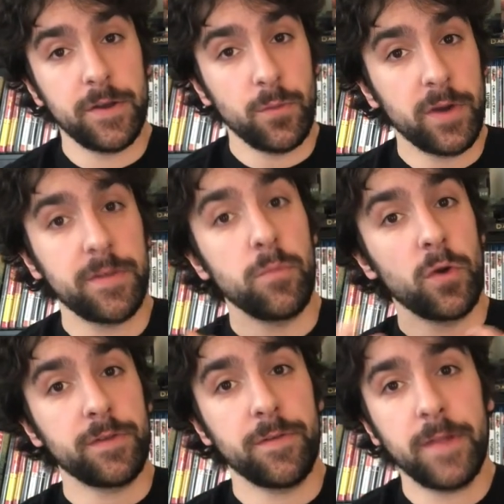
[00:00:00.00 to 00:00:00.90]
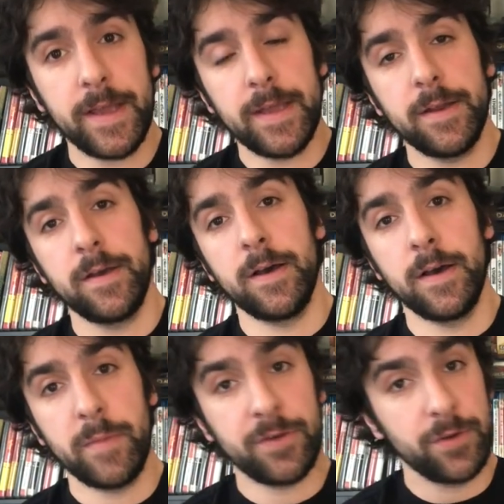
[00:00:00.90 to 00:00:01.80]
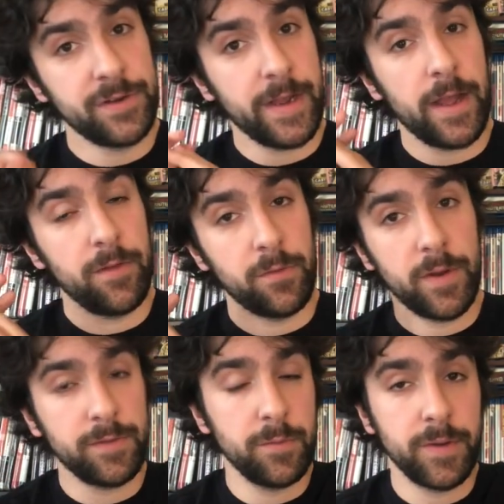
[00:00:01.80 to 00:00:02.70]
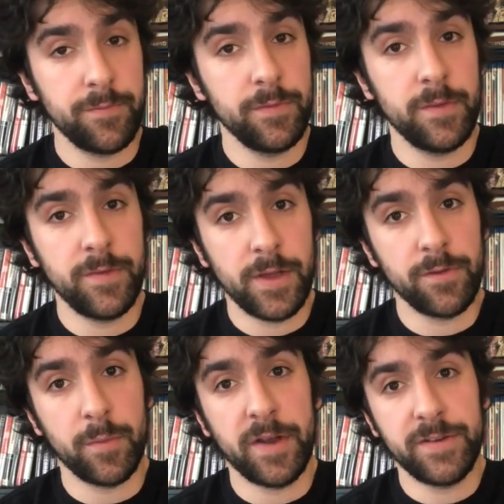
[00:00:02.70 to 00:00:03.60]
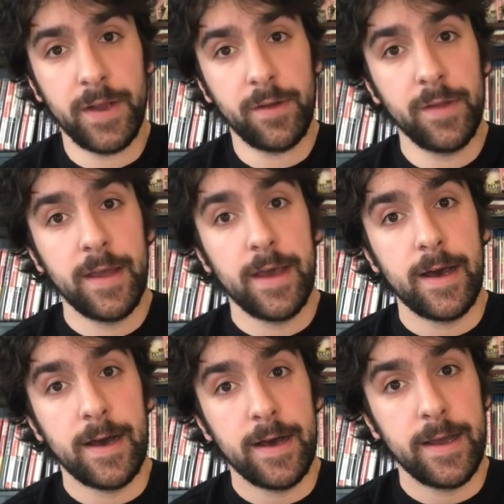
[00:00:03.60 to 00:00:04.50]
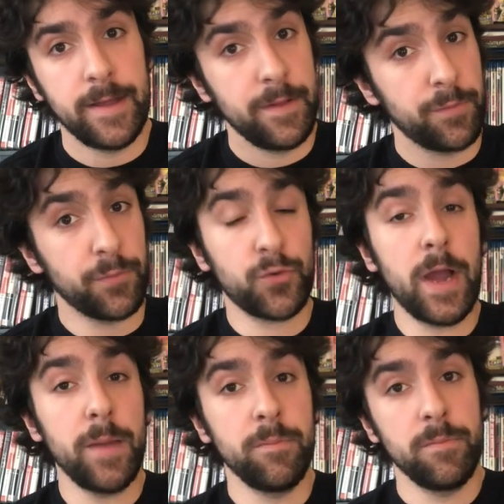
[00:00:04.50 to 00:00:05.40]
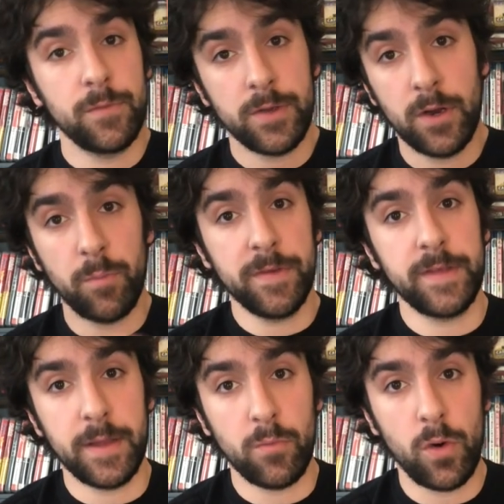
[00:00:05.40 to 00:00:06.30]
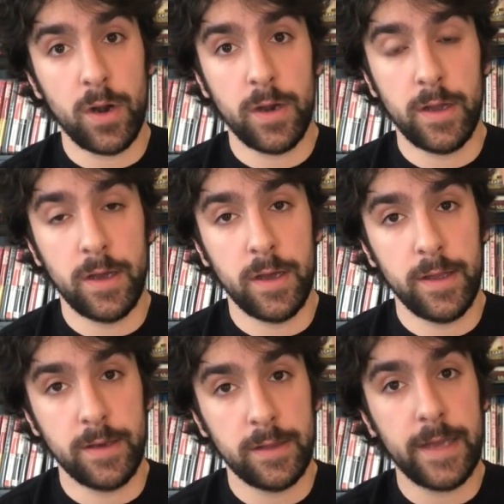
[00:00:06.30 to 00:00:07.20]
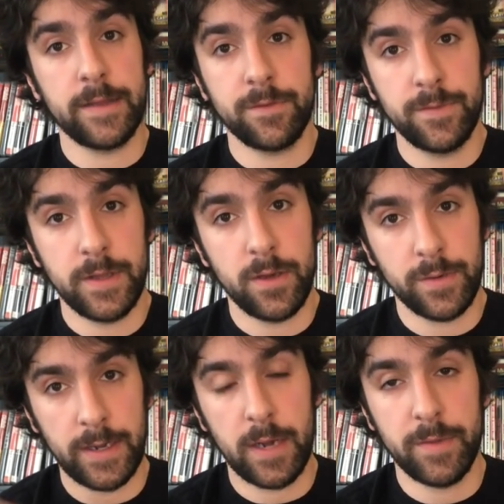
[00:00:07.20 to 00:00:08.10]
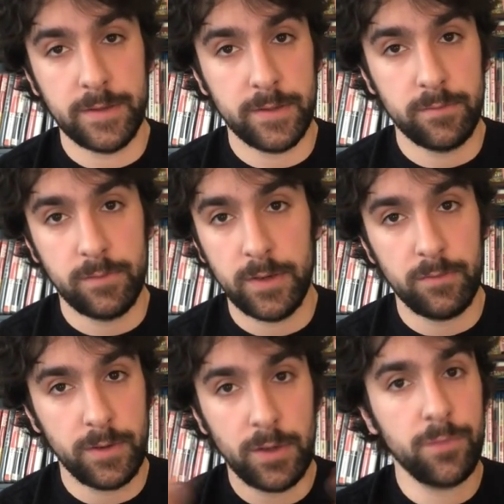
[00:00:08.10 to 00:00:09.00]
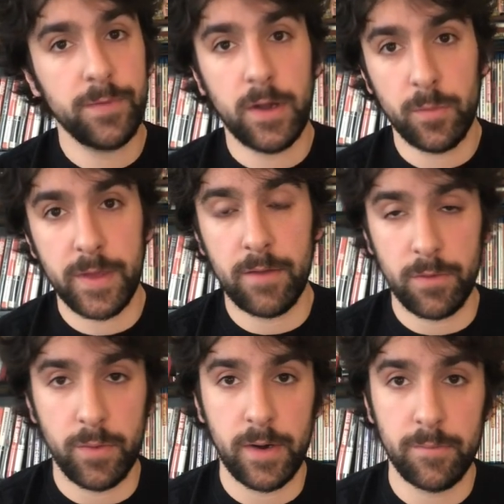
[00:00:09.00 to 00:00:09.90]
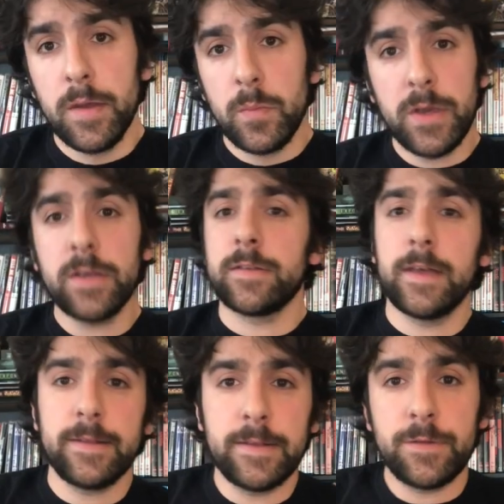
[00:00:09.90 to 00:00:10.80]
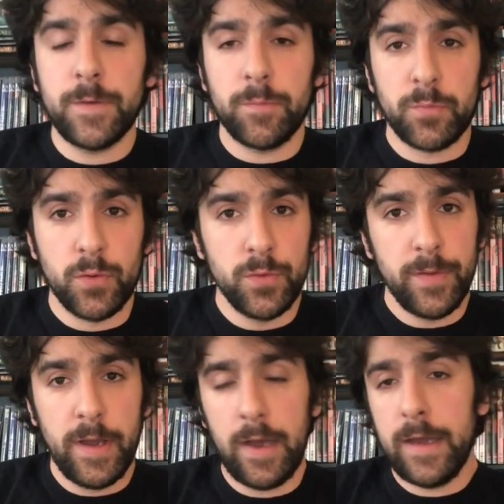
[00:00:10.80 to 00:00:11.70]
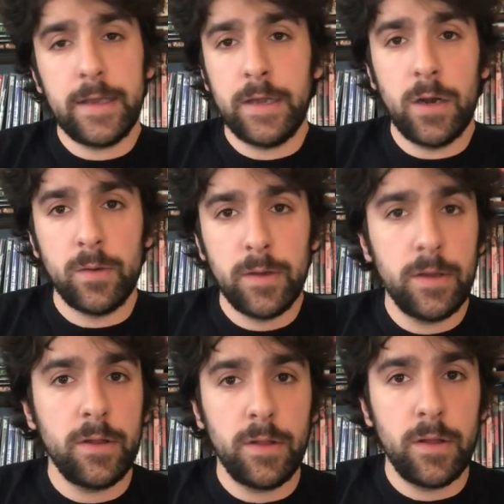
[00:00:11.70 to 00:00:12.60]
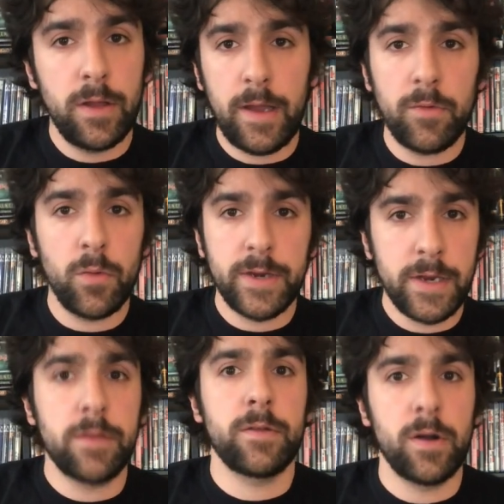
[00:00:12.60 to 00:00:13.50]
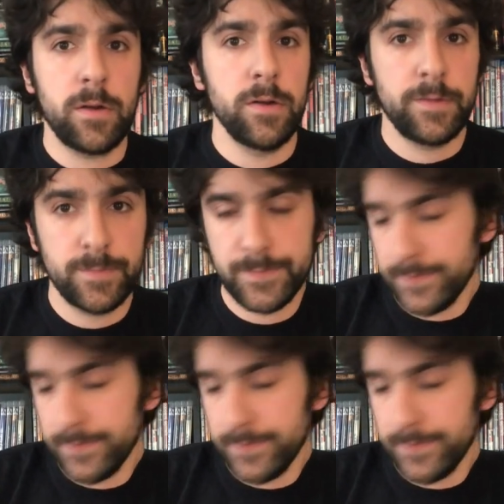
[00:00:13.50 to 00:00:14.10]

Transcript: and you want to see more stuff like it, make sure to check out the rest of the videos on my channel, and then subscribe so you don't miss any more, and like this video and comment and go follow me everywhere. Because as these films prove, you know, everyone needs stalkers.